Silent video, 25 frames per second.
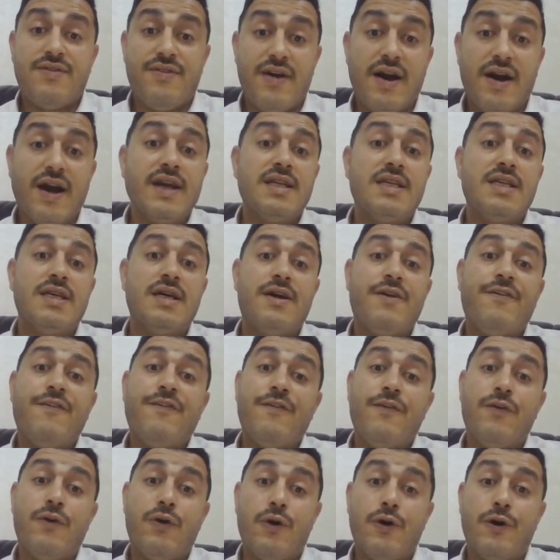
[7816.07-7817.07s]
factor
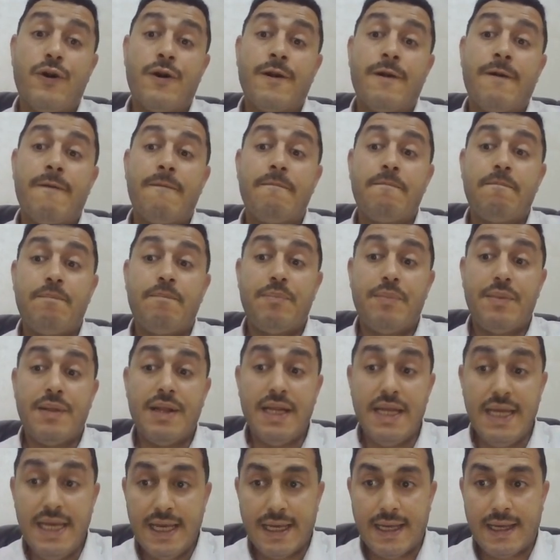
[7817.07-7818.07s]
for
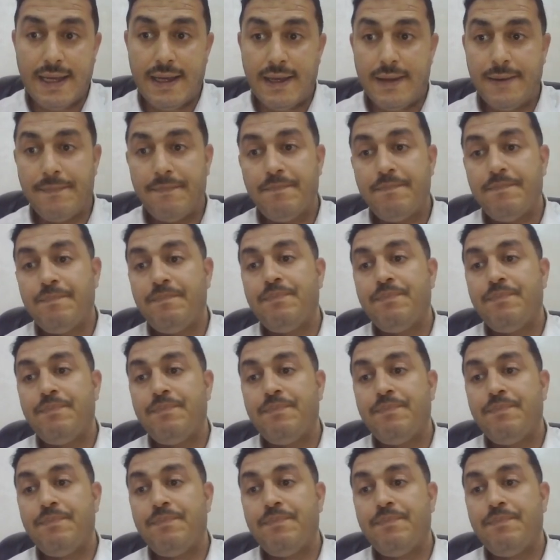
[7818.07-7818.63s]
leak.